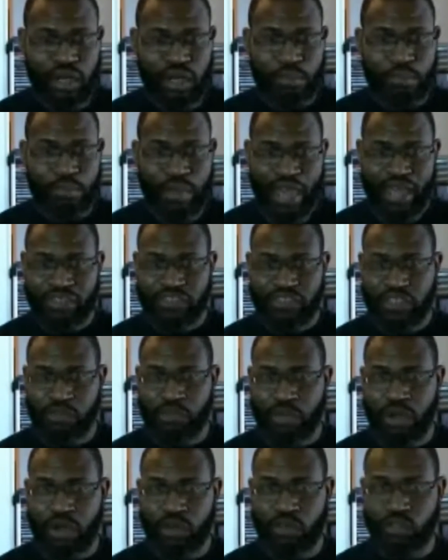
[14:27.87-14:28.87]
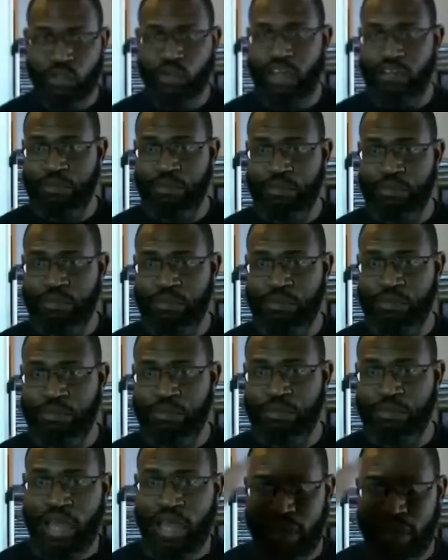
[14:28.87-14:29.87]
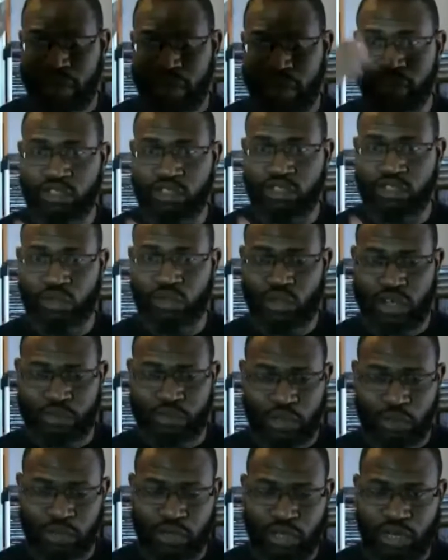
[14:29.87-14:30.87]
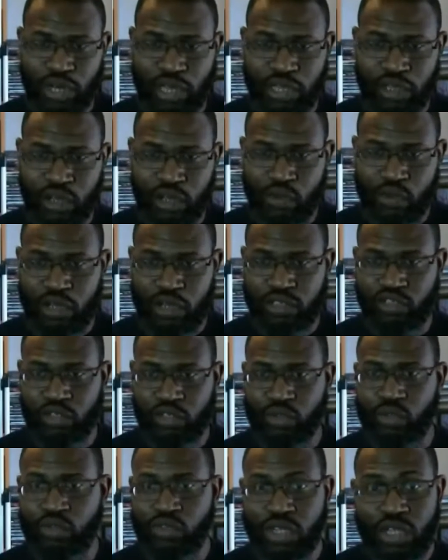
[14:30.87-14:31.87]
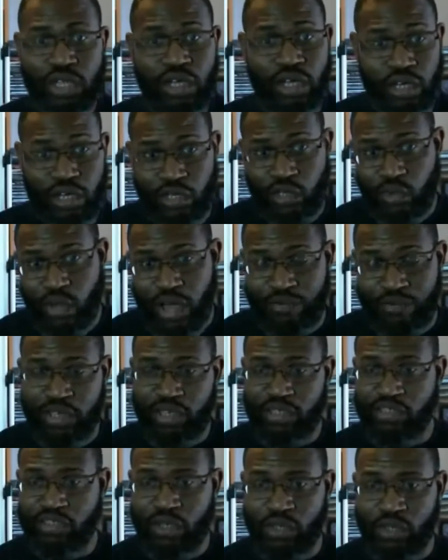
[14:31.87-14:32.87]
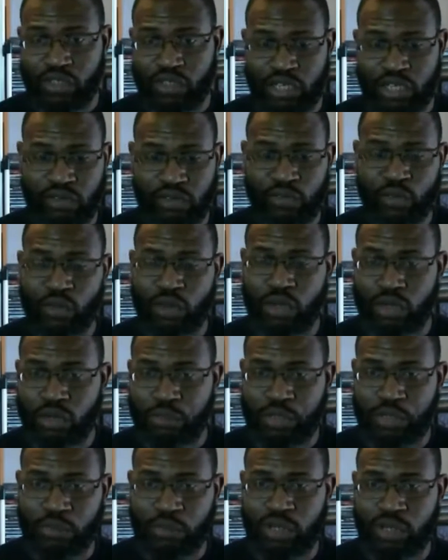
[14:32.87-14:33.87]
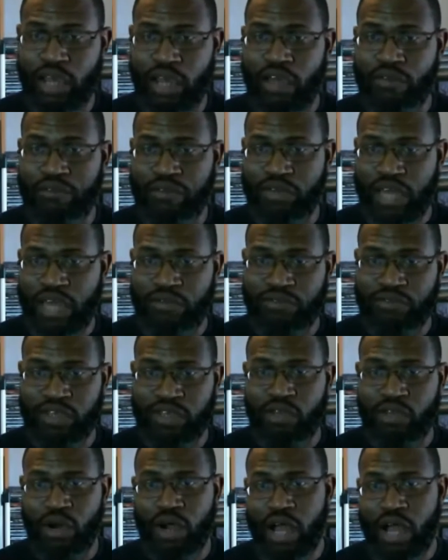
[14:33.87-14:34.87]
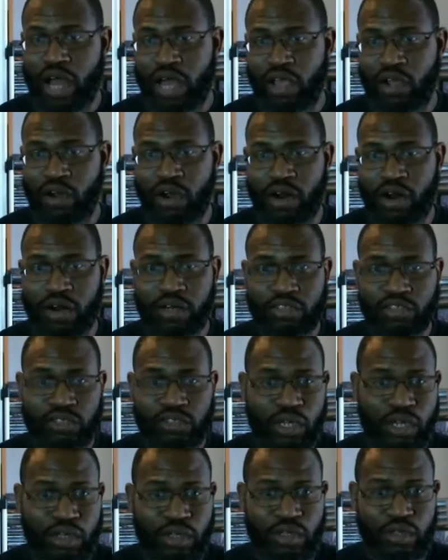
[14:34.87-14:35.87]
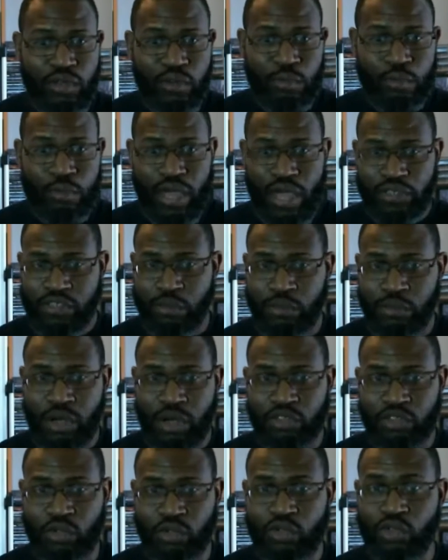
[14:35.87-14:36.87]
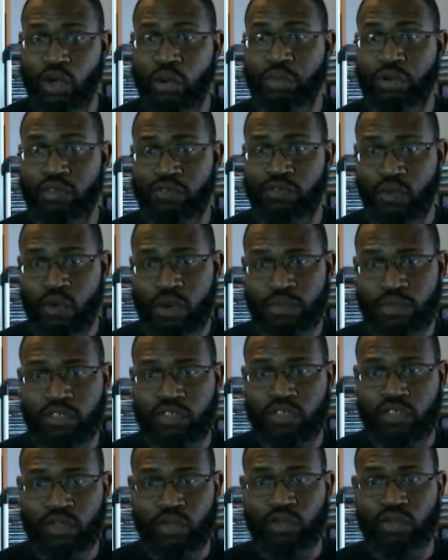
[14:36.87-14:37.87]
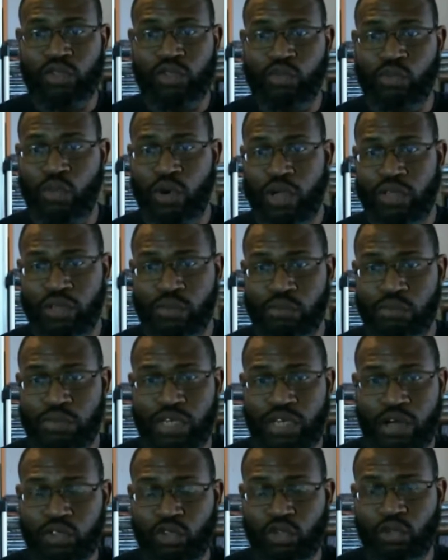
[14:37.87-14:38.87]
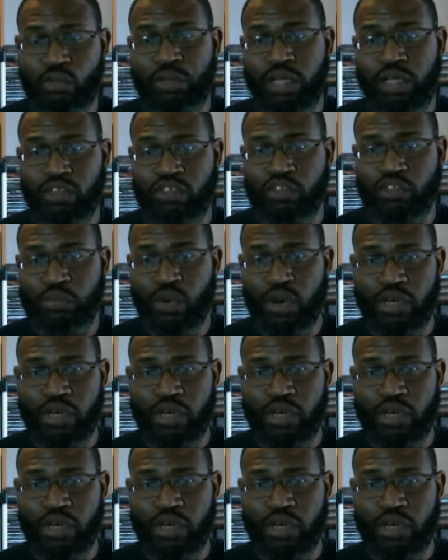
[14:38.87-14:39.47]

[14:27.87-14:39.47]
Basketball, you have people that like high cut shoes, you have people that like low cut shoes, and then you have inserts that give you people that have flat feet or a higher arch. Basketball shoes are performance shoes. You wear them because you play the sport.